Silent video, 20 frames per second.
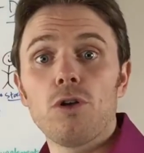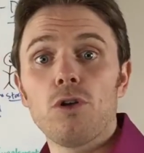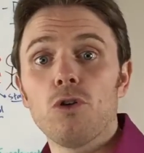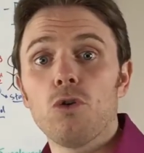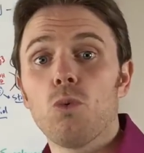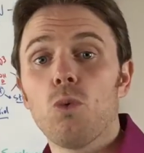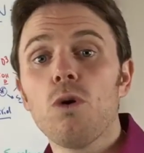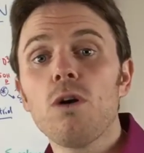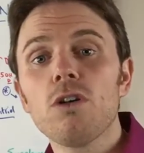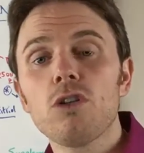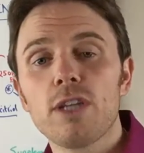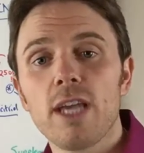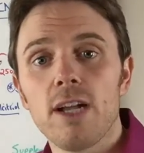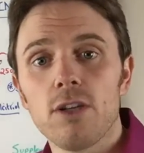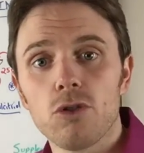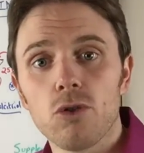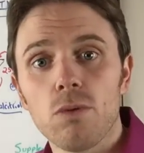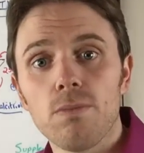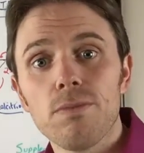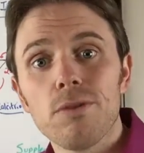your work
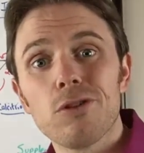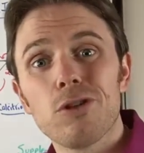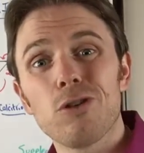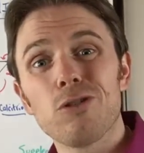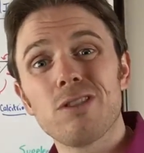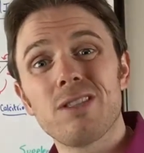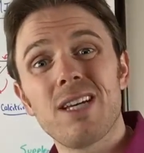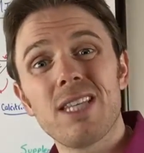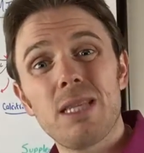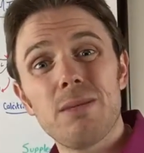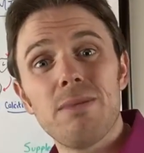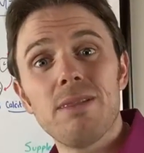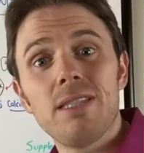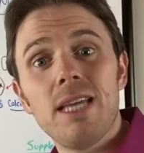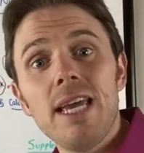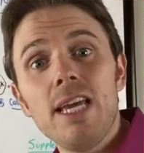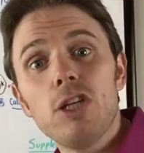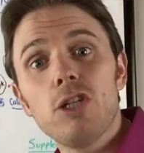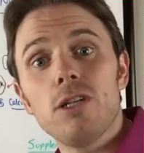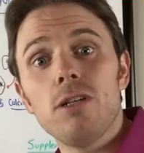schedule. So
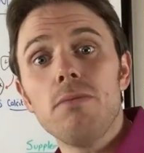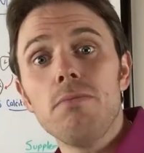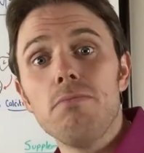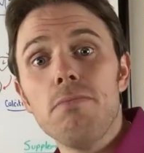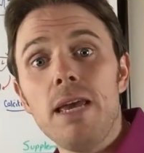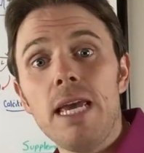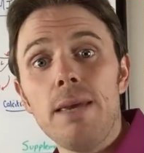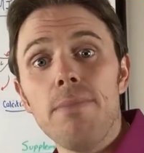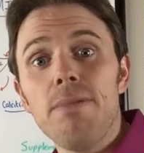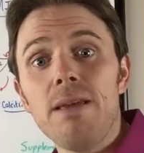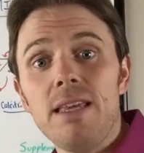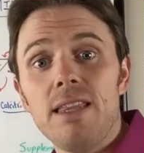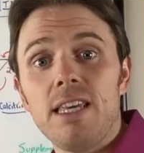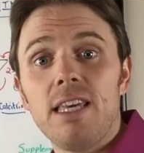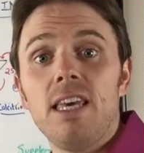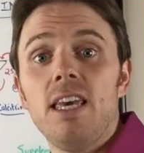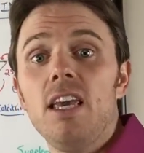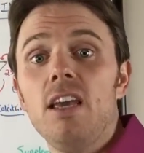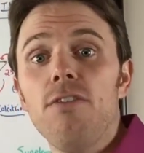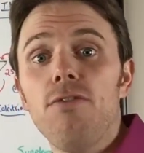supplementation may be the
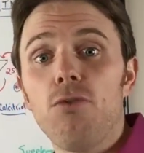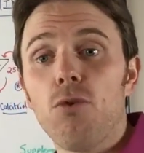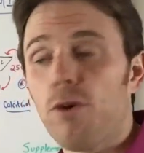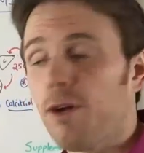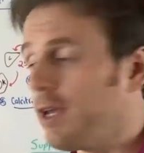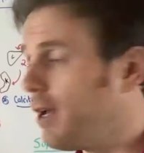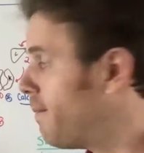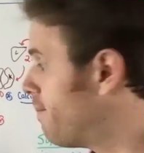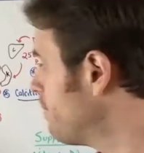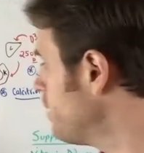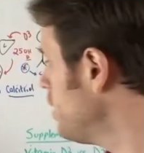key for you.